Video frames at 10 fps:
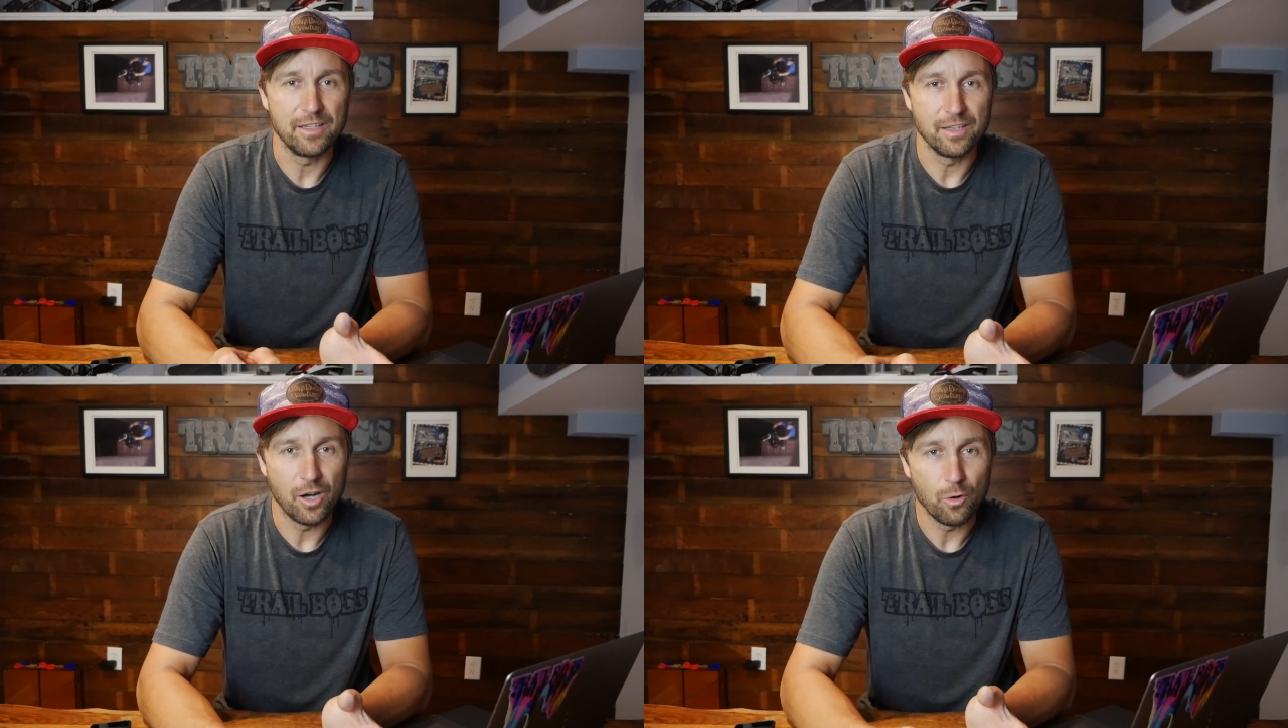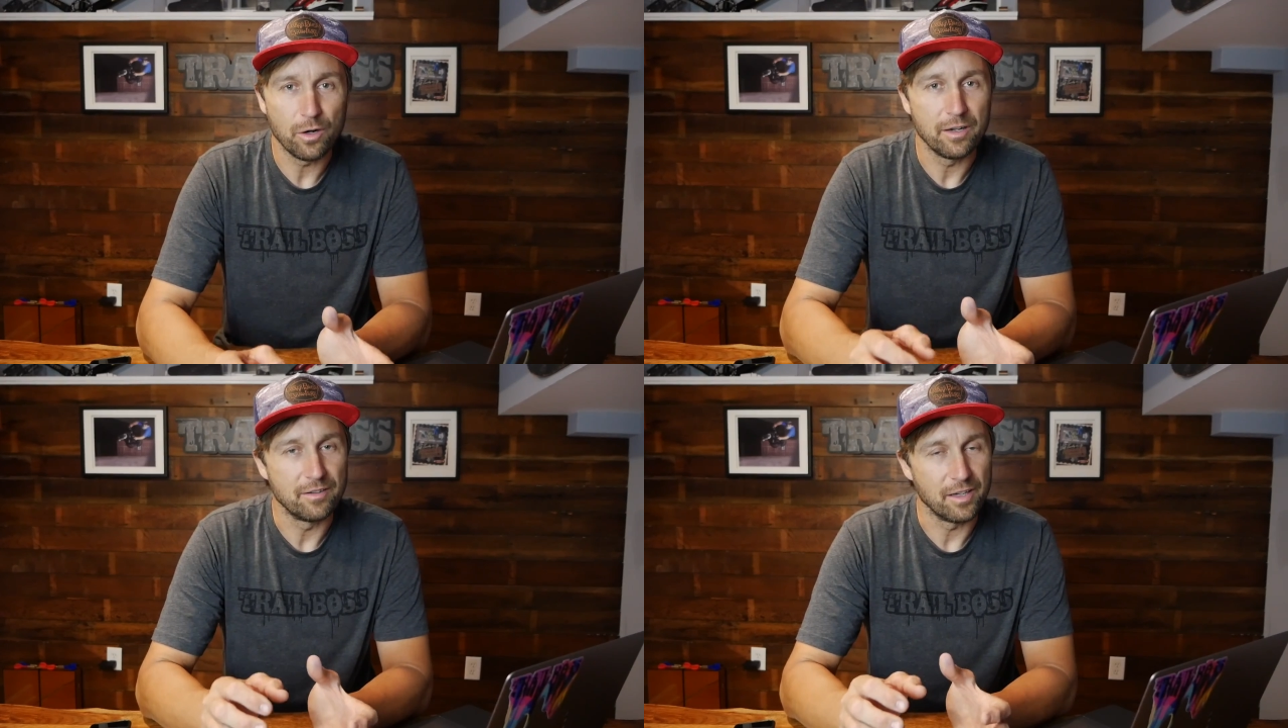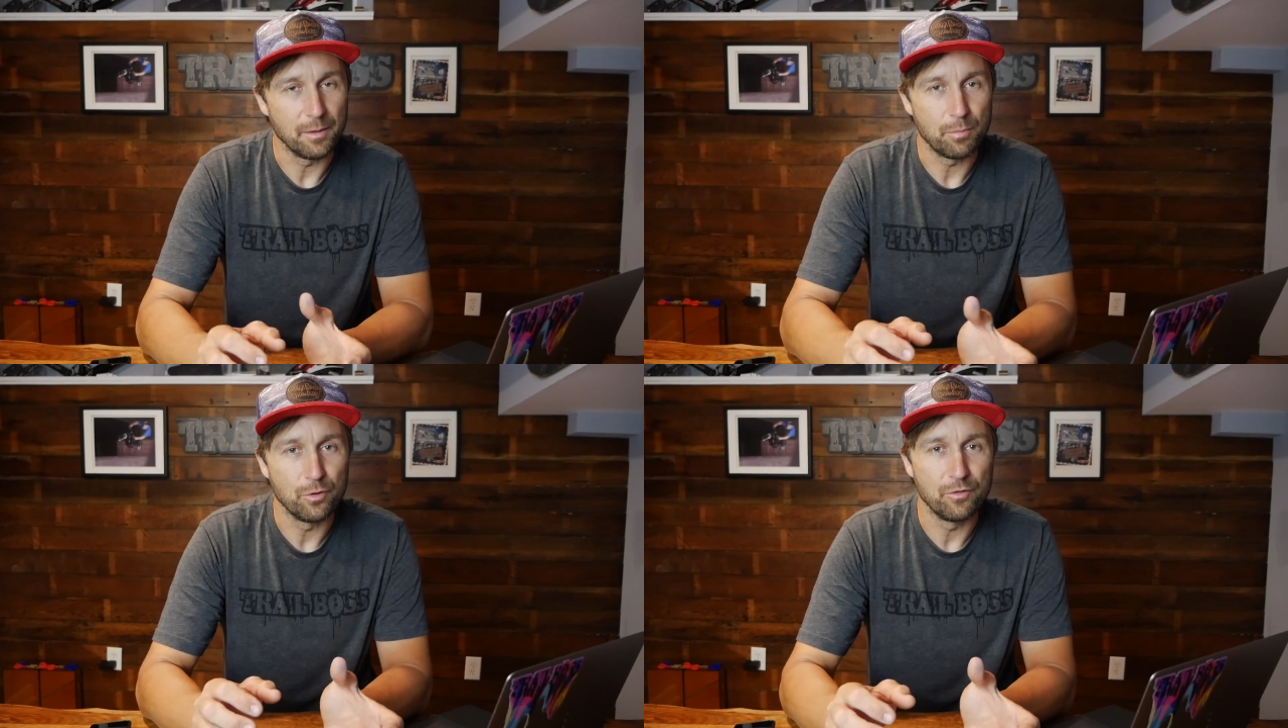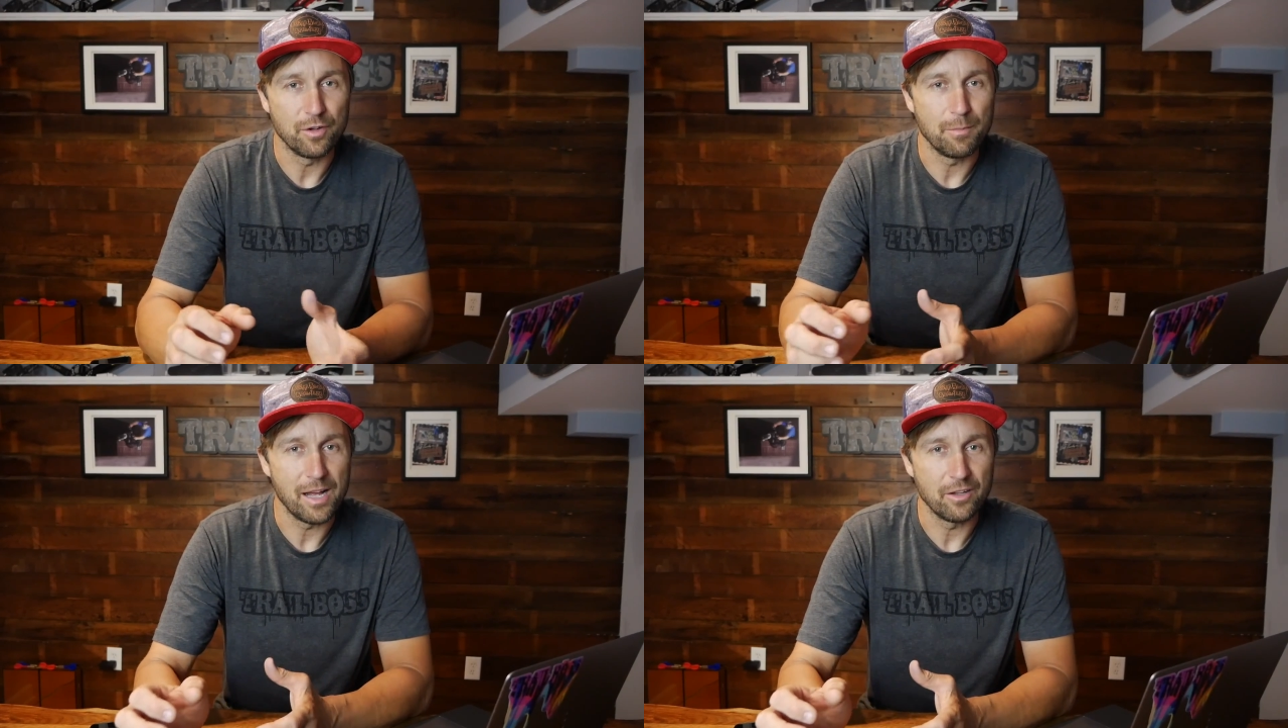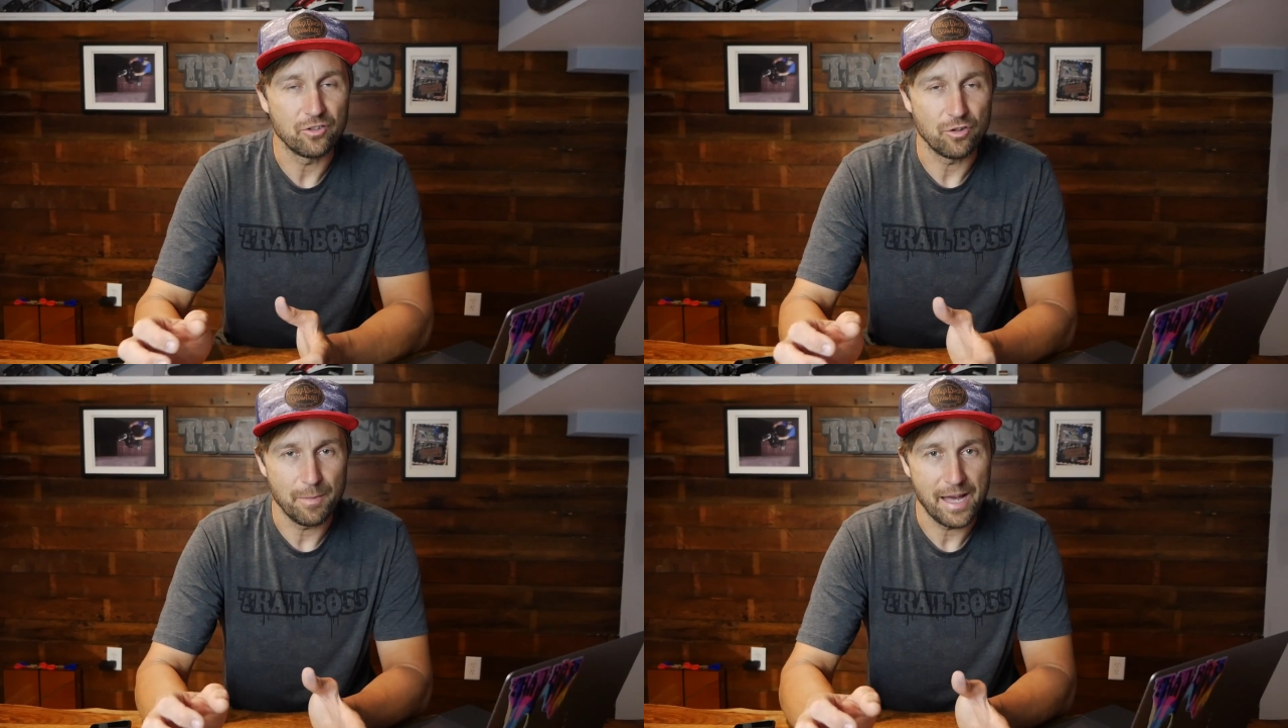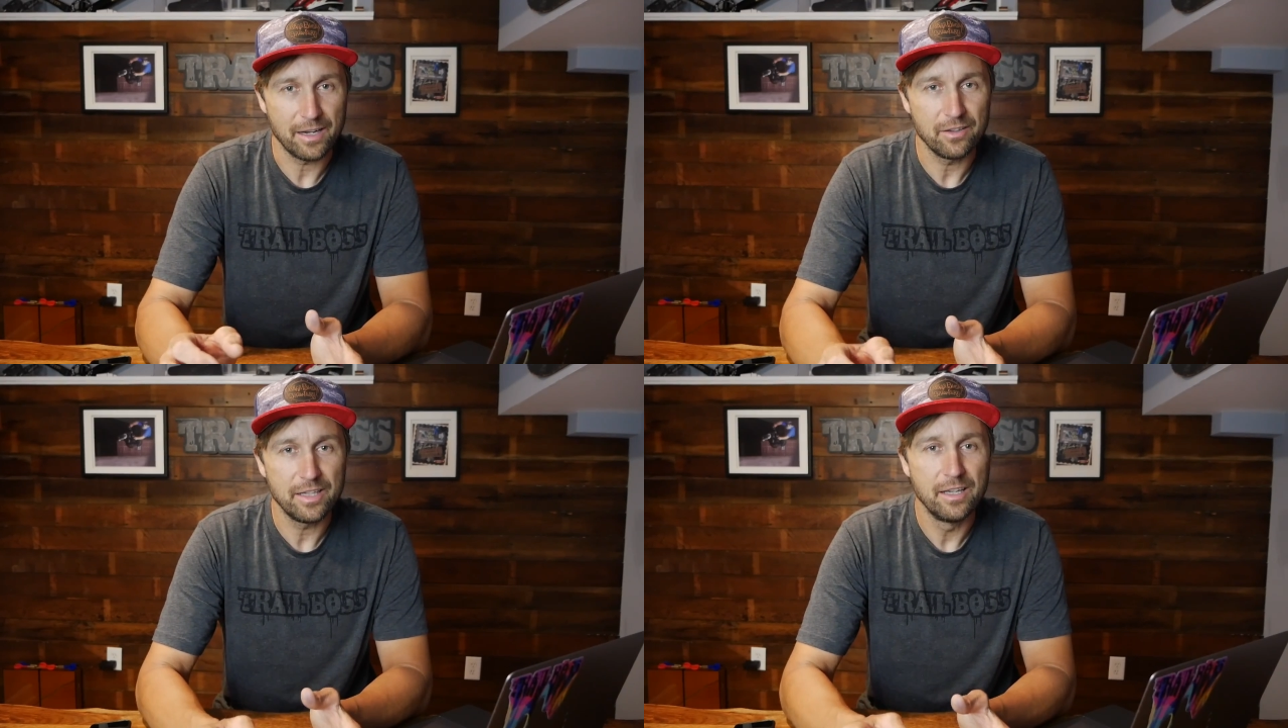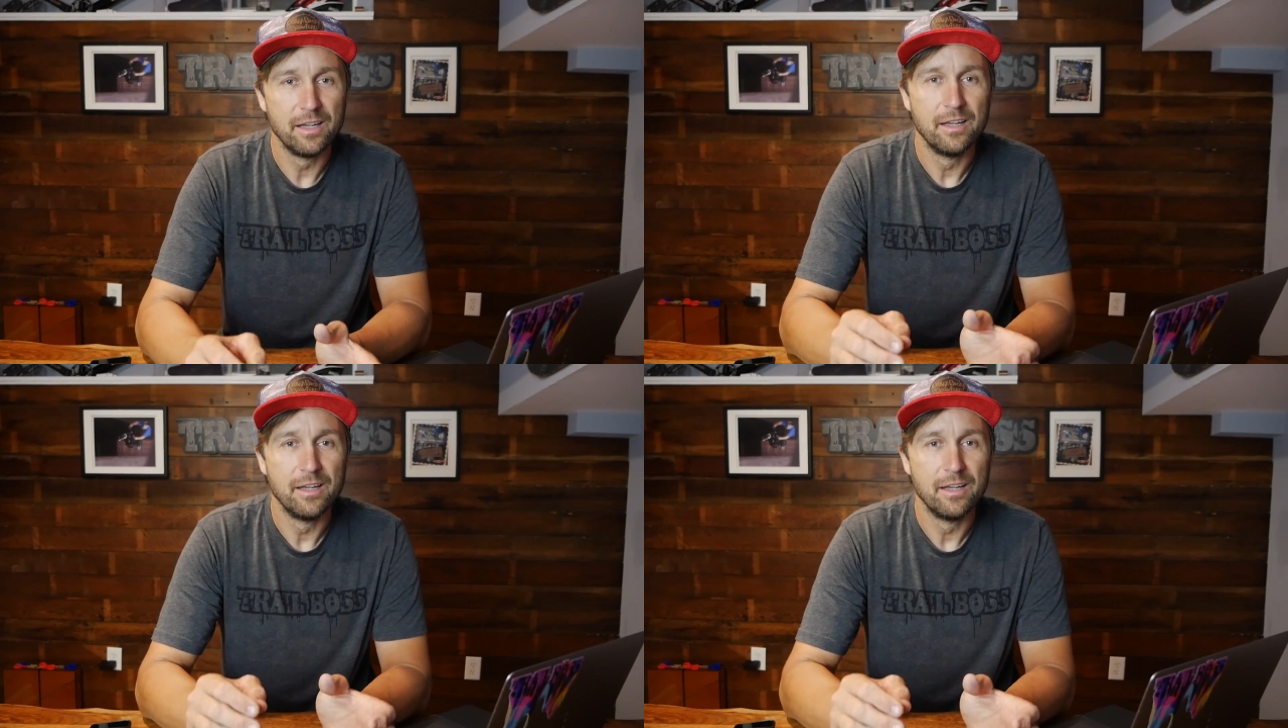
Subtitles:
lower is going to improve your balance dramatically,